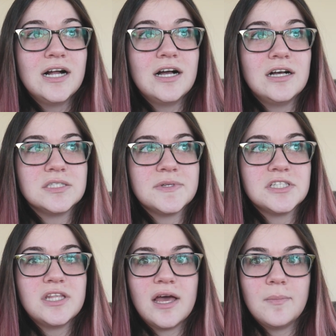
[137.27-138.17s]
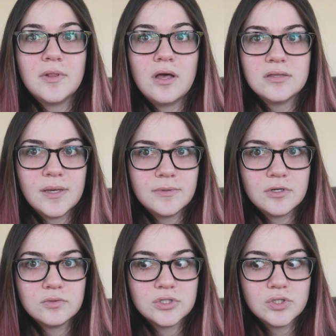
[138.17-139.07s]
Especially the epilogue. The
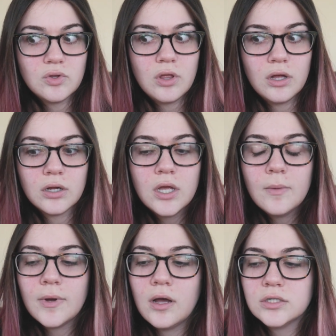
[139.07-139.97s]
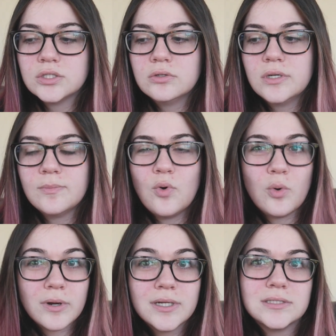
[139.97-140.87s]
epilogue was so long, but also
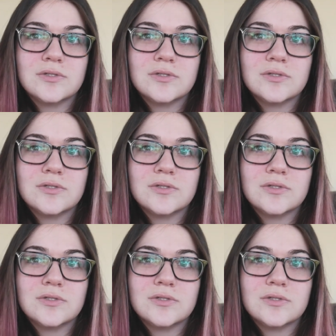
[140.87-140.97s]
important.